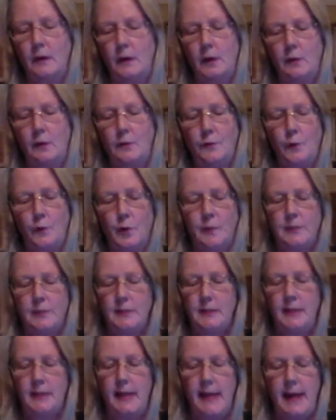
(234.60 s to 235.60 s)
forms
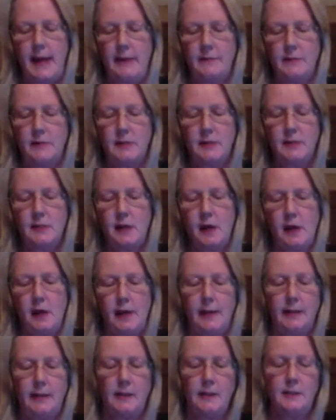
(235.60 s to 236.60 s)
that they have to
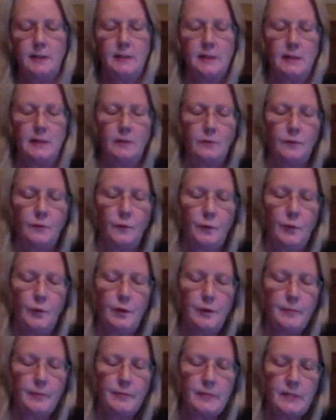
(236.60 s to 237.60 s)
sign, consent
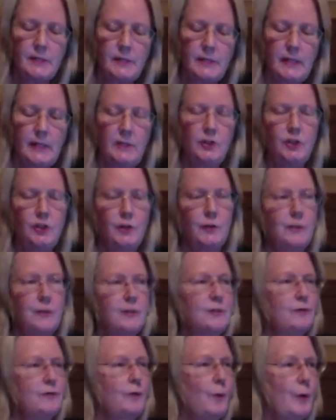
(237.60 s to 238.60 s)
forms and
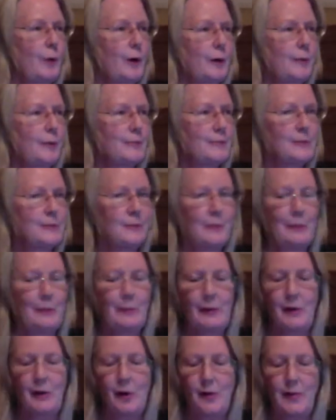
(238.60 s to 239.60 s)
insurance forms, and we
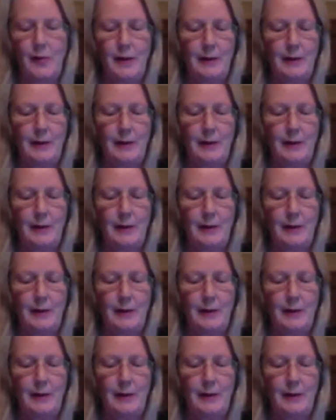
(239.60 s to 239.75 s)
put all that